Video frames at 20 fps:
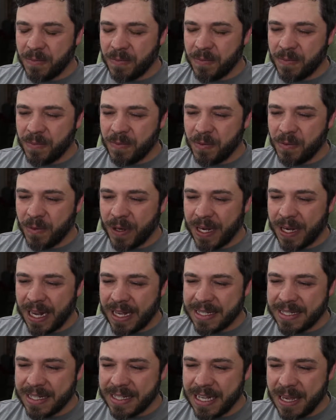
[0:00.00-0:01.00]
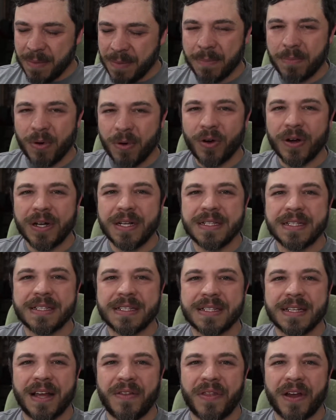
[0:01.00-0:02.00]
when I see my boys
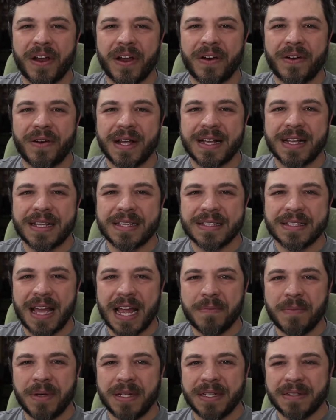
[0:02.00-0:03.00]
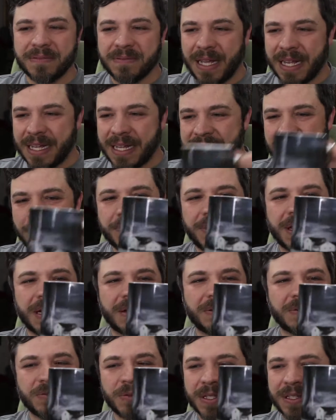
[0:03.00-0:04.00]
and their excitement, like
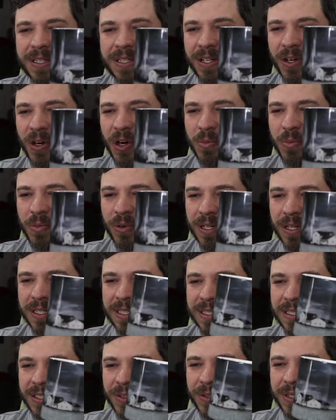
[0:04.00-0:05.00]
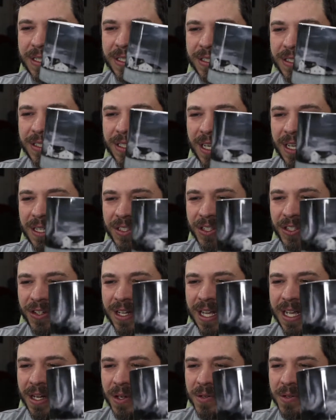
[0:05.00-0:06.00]
something with their homework and doing
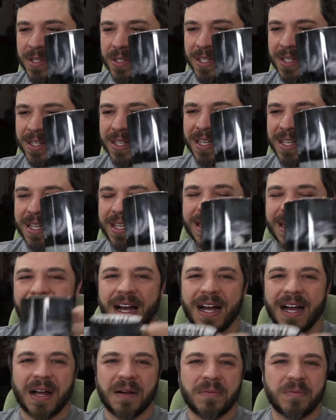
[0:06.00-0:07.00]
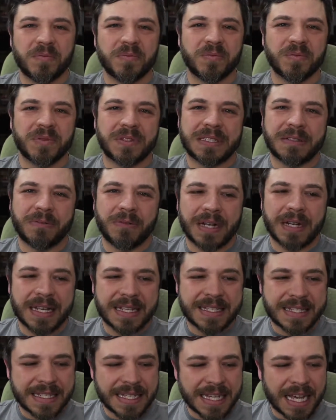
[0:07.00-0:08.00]
tornadoes, and when I
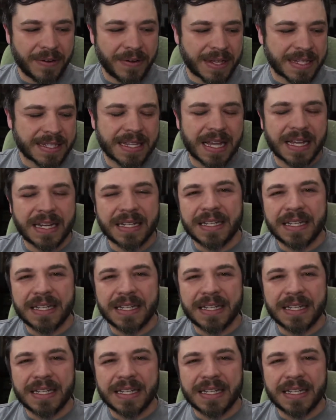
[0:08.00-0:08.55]
see how excited they